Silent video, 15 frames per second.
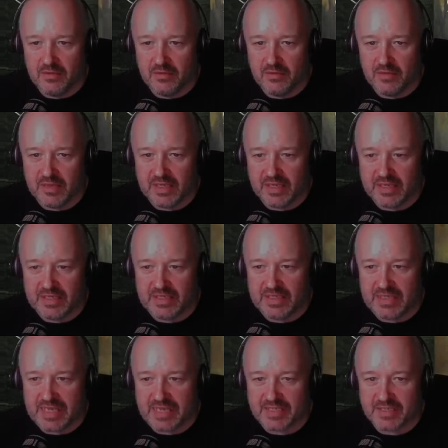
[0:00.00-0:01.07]
Right, I need to
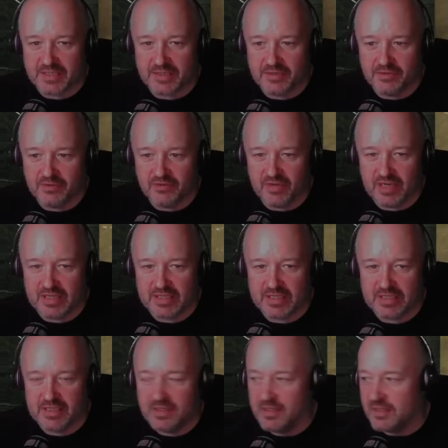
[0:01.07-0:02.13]
get into the tall
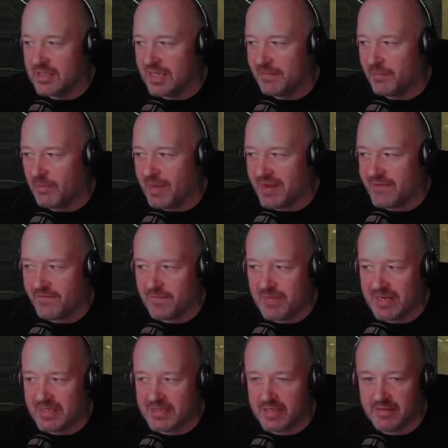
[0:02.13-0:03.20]
grass. Keep away from
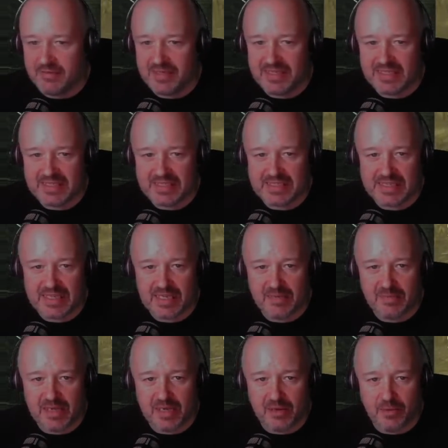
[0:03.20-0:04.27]
it. Don't let it see
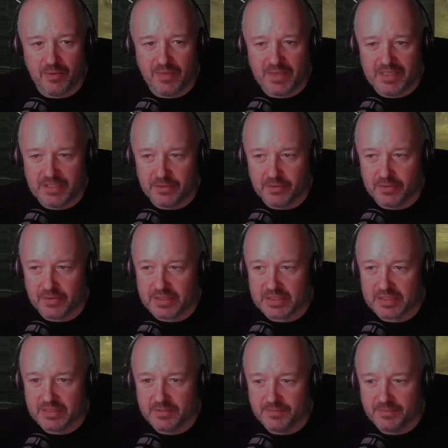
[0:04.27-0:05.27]
me. I want this horse.